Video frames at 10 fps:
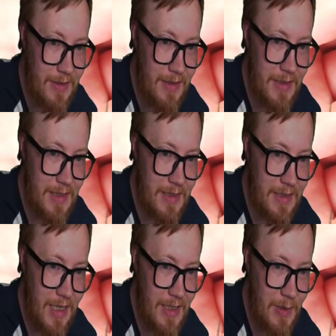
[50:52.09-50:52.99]
This is
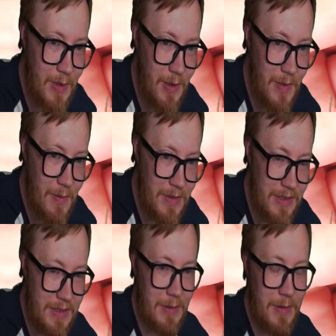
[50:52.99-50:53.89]
kind of how I want
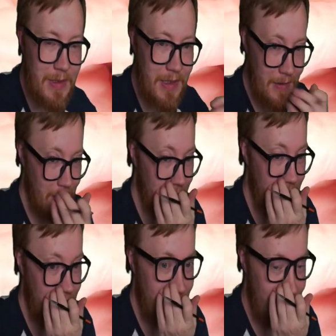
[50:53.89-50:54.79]
it to look.
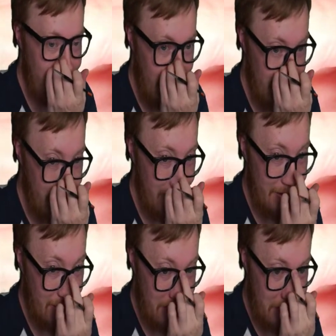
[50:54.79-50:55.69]
This is the end
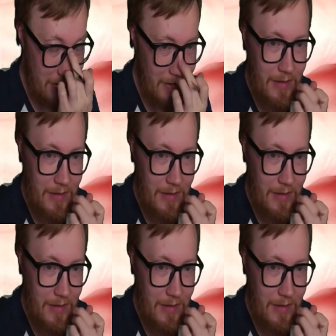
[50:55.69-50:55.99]
result.